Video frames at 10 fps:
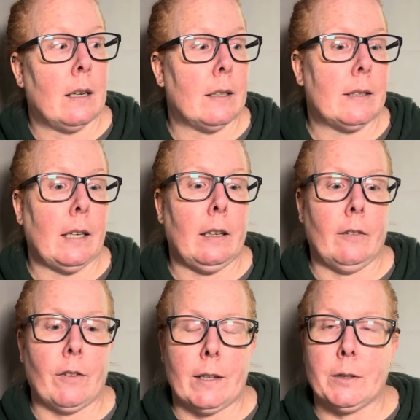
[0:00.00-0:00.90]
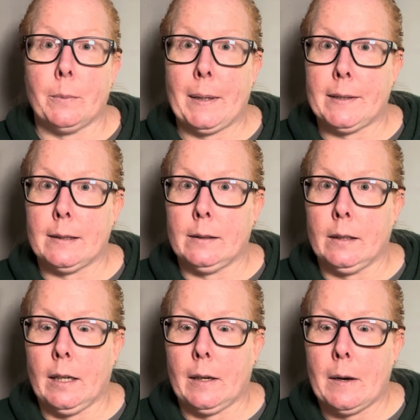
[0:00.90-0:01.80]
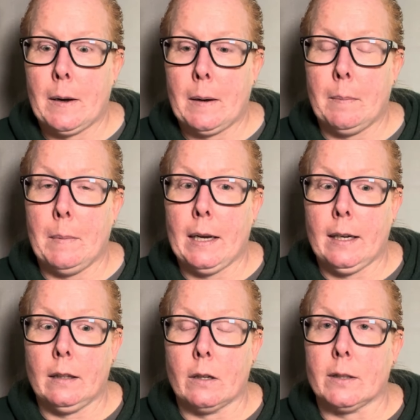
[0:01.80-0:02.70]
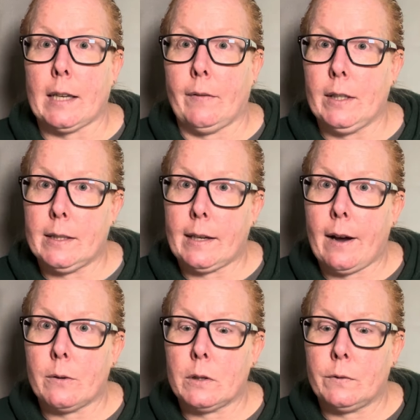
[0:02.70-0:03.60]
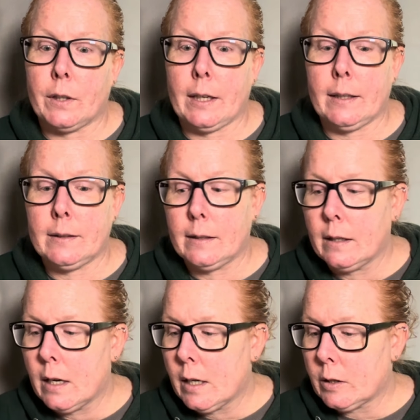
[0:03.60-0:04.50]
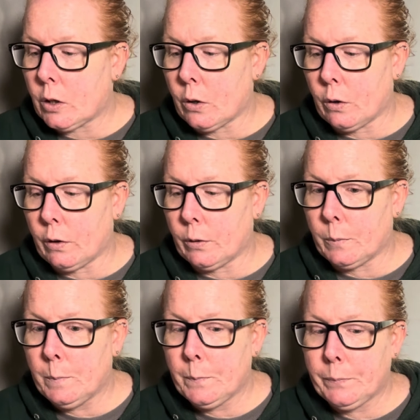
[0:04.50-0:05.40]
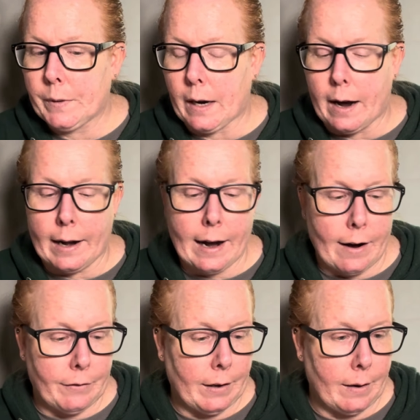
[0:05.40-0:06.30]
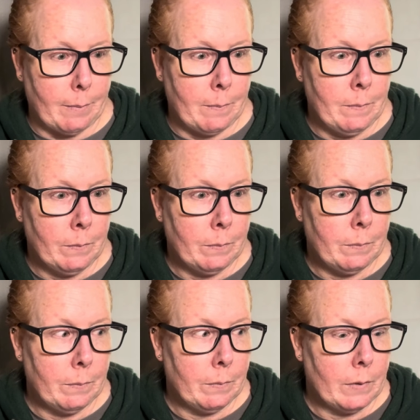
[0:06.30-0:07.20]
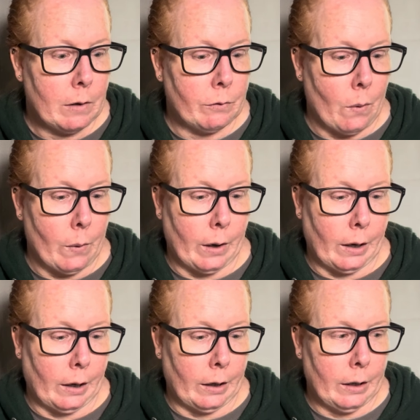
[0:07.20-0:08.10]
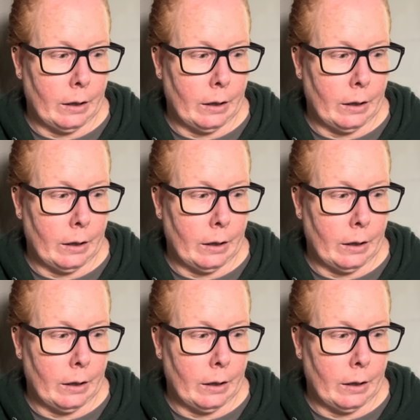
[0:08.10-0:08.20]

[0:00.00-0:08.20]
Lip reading: Sinking funds are basically mini little savings accounts for things. So I have them for